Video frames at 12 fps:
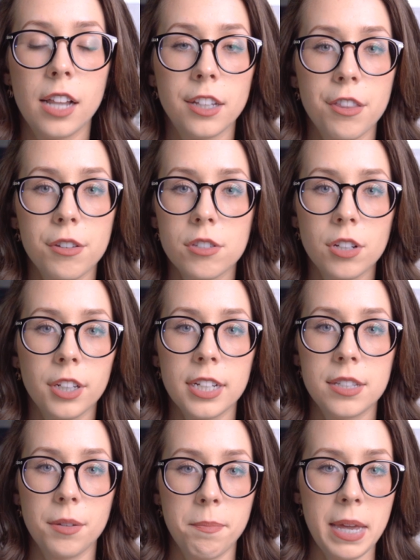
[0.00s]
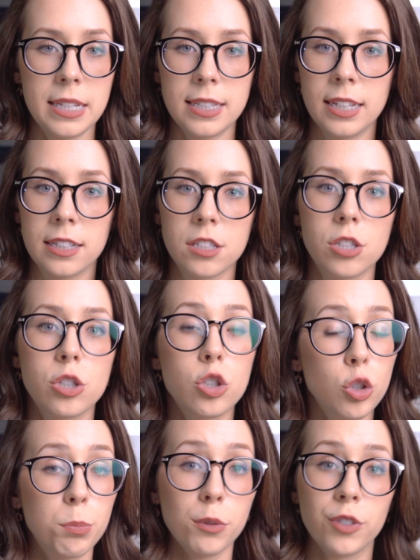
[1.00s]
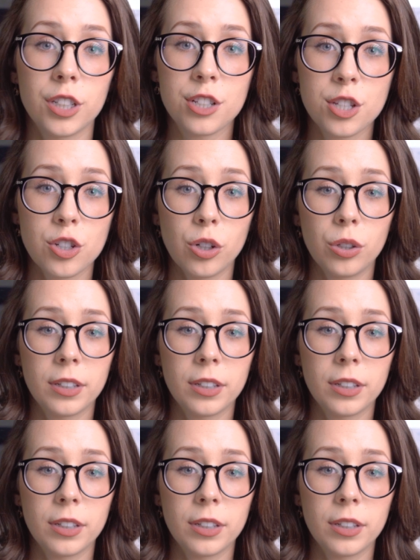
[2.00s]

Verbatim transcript: A leather skirt is amazing. It's super versatile,